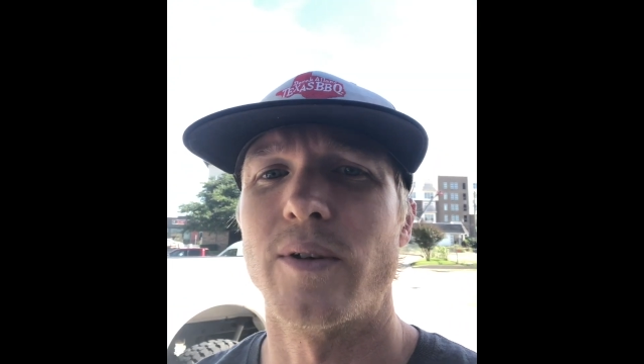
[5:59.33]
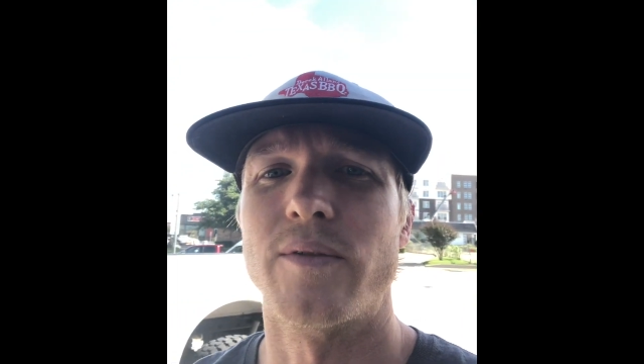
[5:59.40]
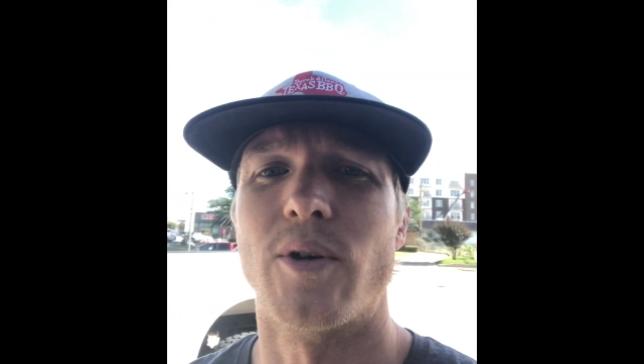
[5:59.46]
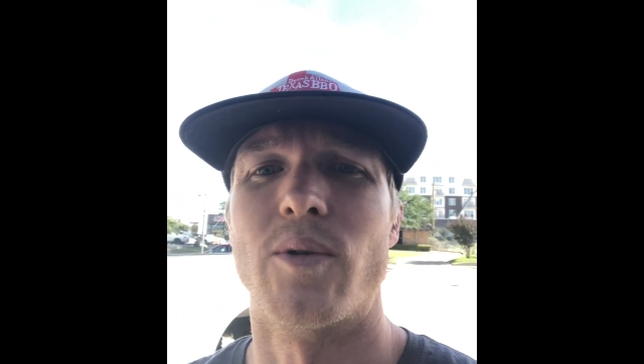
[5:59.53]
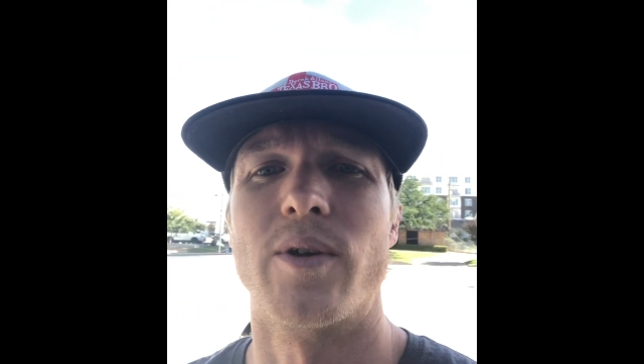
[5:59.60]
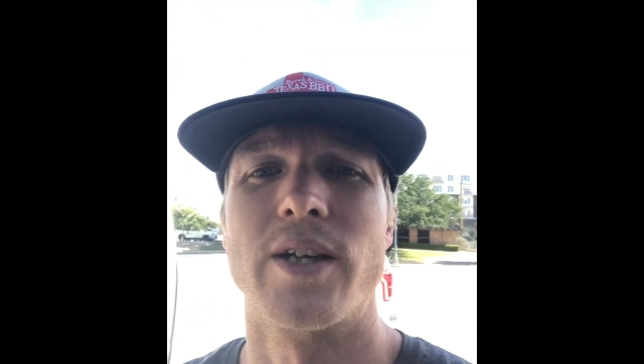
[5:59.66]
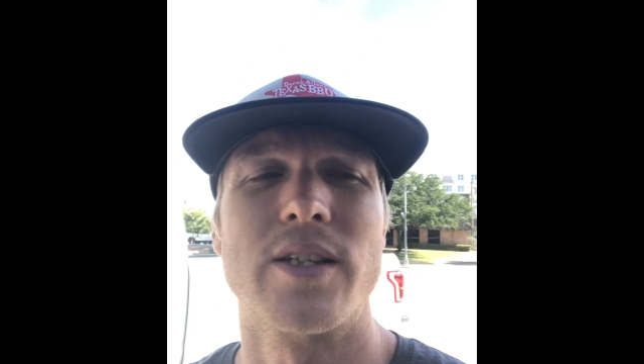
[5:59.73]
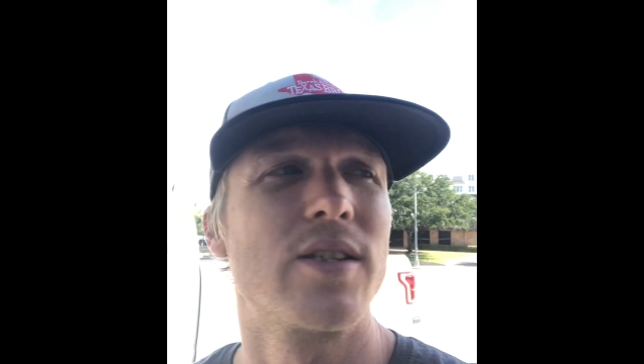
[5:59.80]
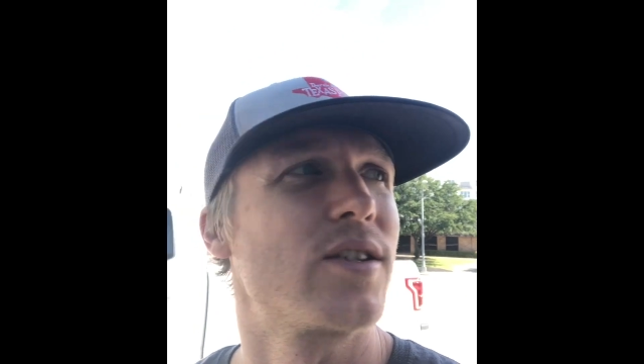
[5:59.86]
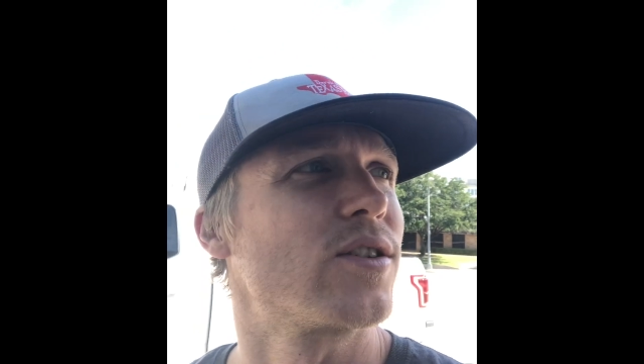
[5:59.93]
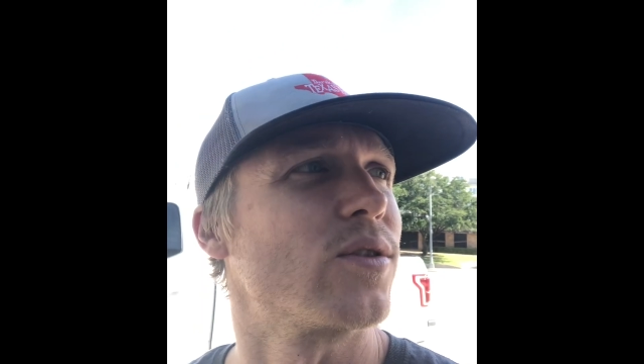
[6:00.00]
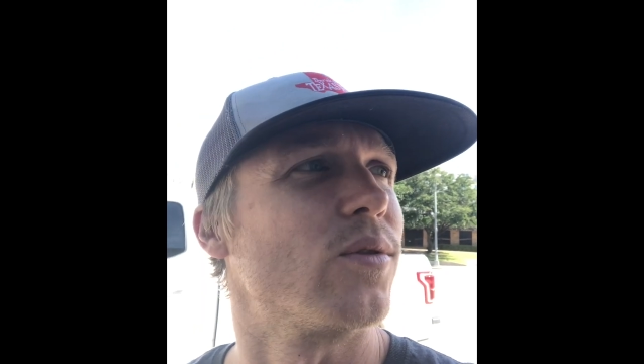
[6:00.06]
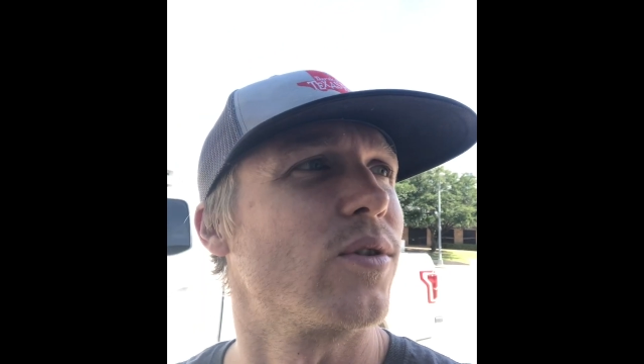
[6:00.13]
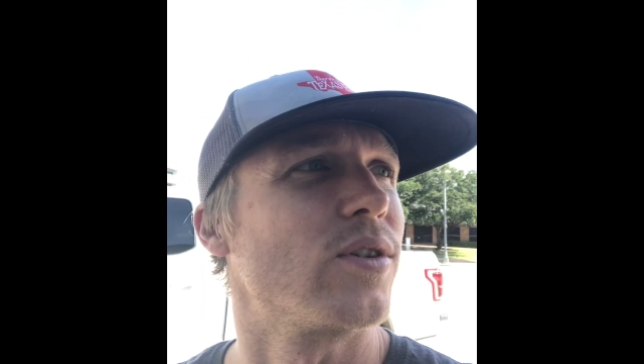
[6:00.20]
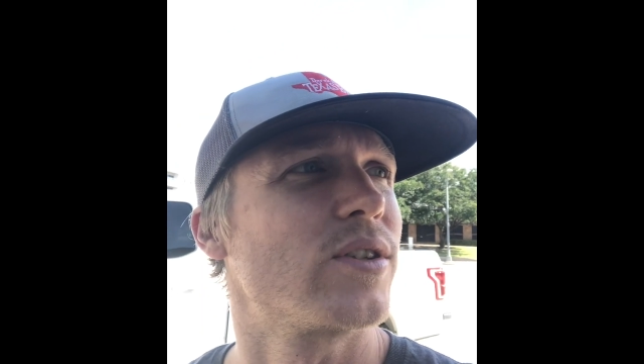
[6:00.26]
We've always
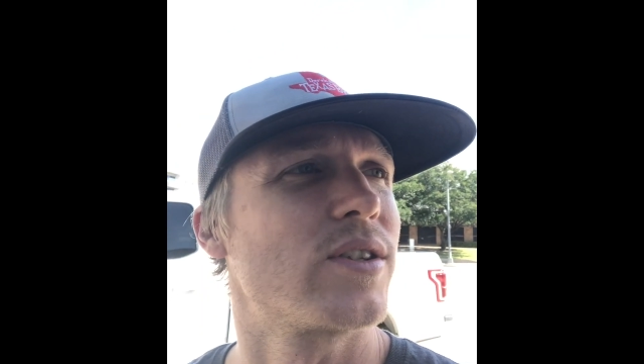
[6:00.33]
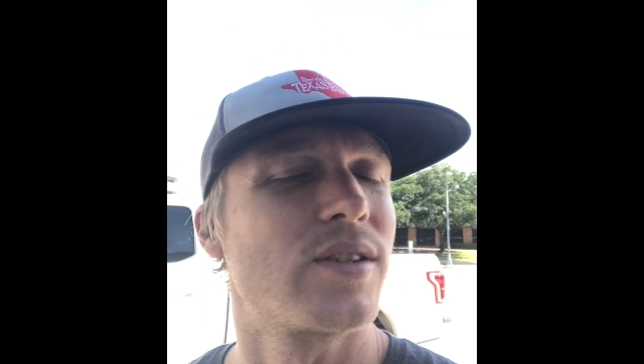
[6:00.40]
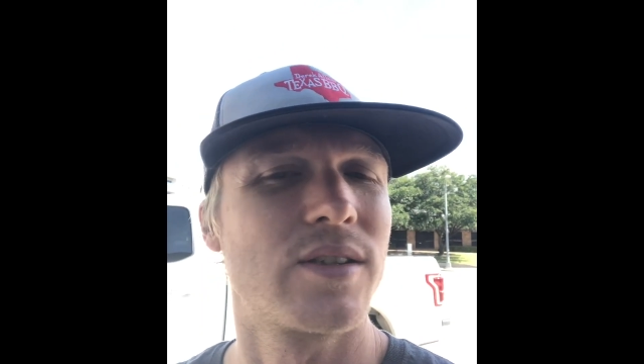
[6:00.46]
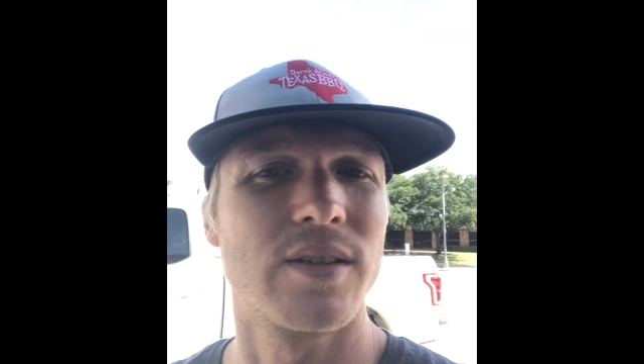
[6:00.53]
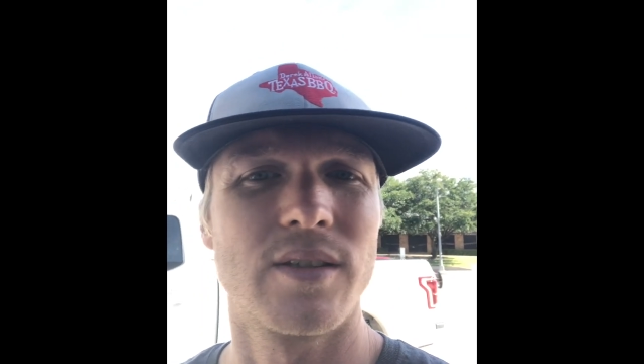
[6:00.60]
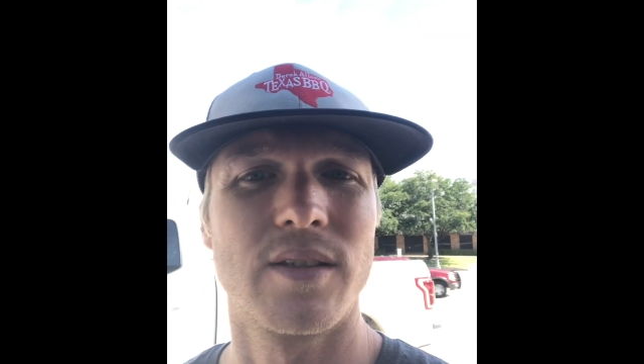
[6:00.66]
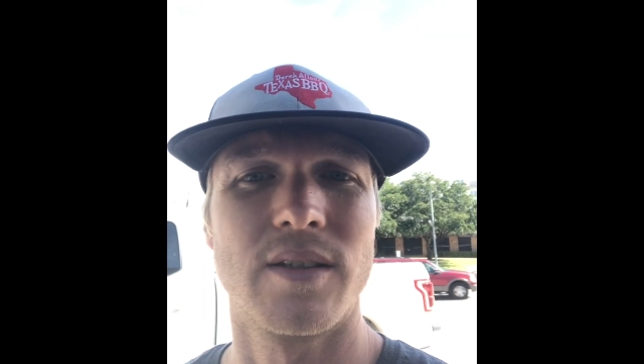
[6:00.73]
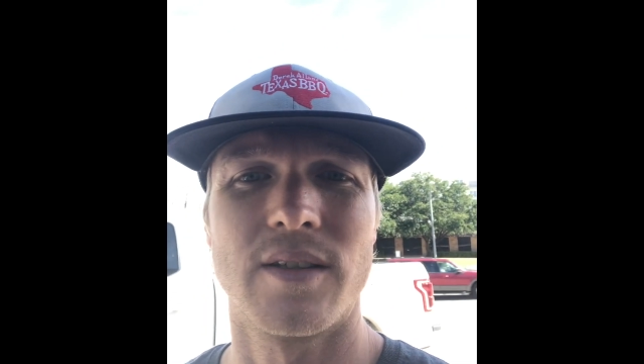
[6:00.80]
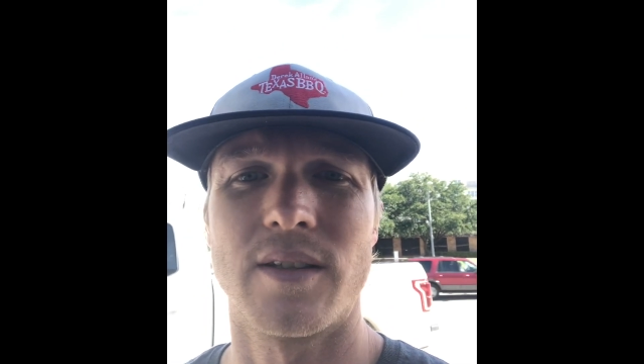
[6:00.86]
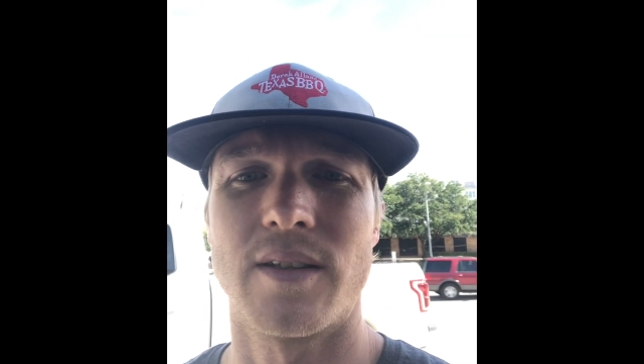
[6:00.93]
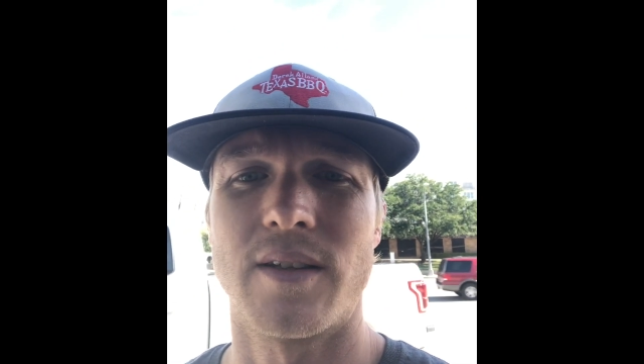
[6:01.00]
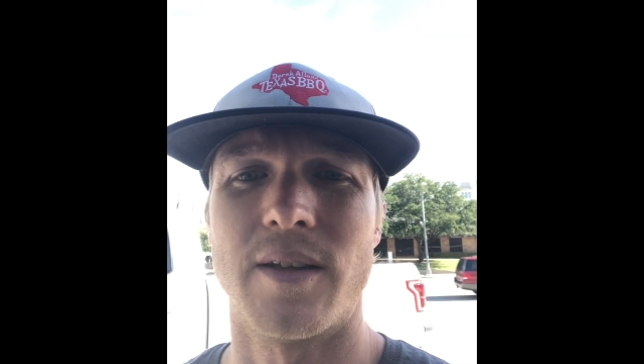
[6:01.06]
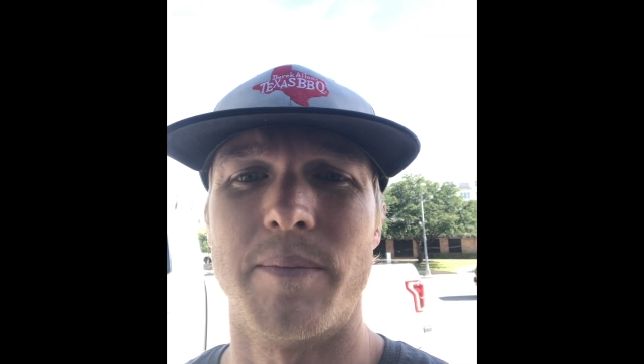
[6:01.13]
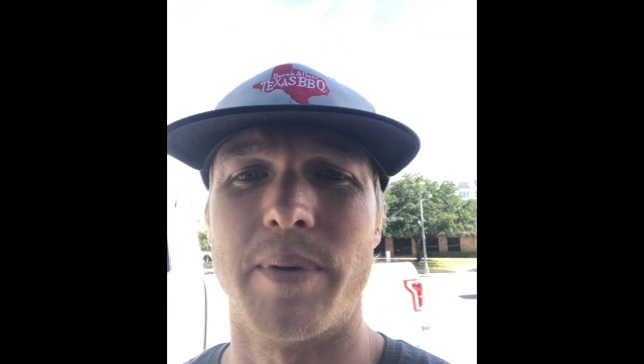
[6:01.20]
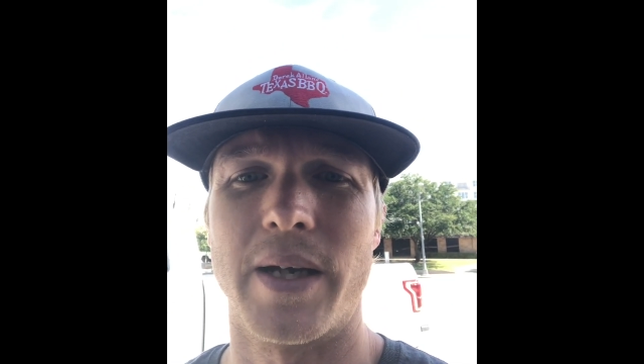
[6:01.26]
sourced
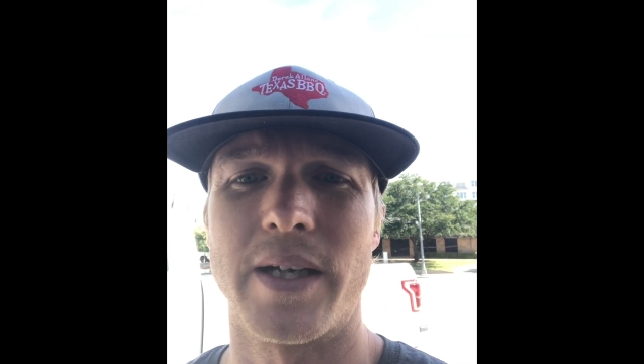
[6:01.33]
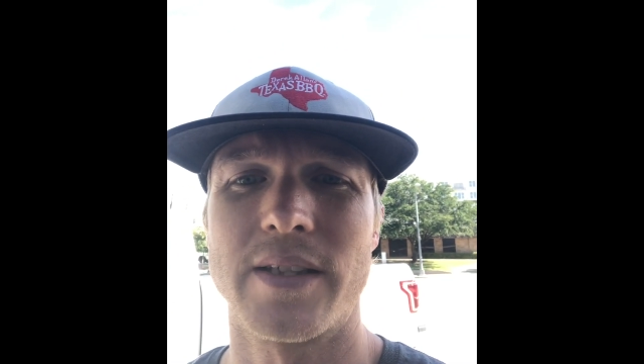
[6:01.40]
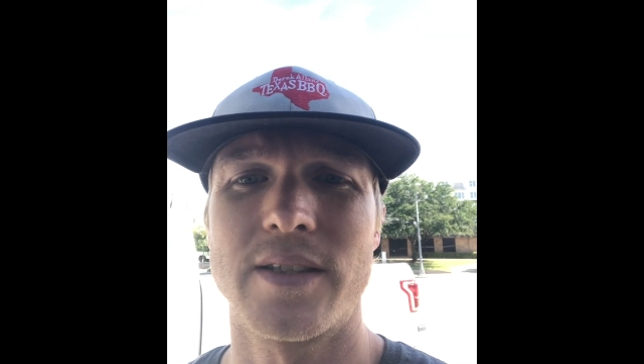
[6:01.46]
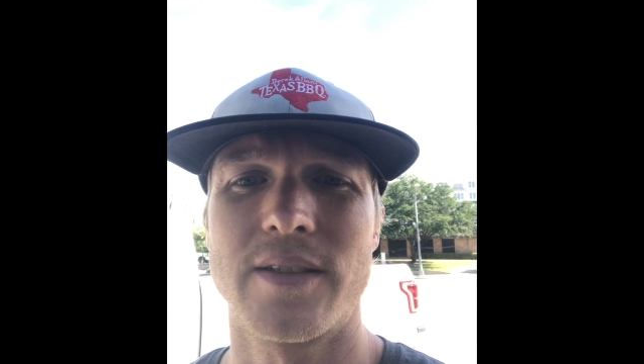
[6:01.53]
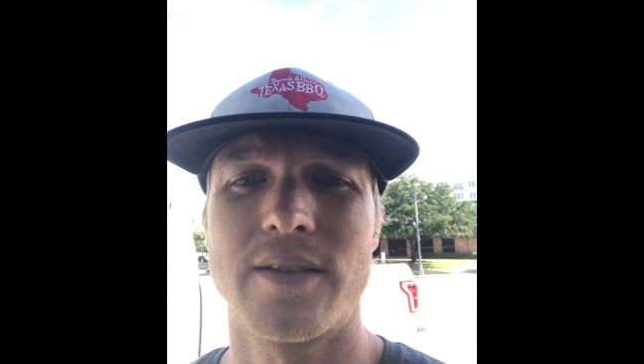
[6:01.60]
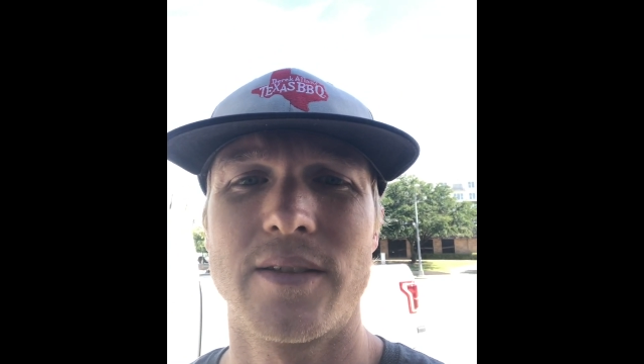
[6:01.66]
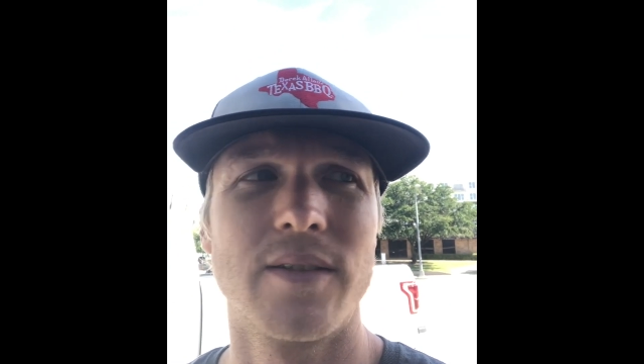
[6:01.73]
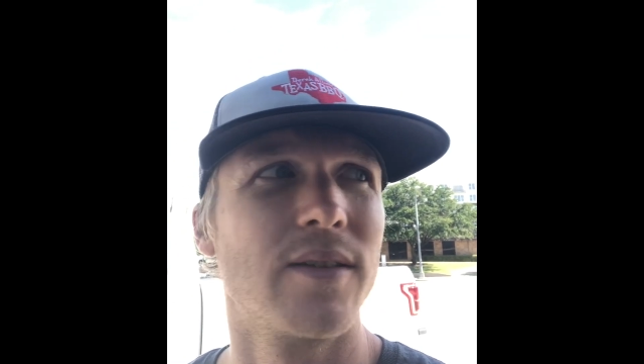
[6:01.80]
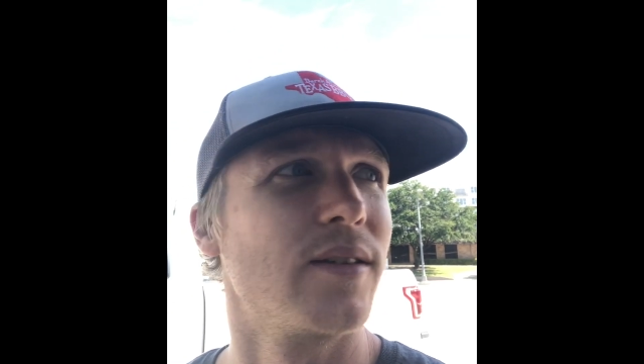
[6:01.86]
the best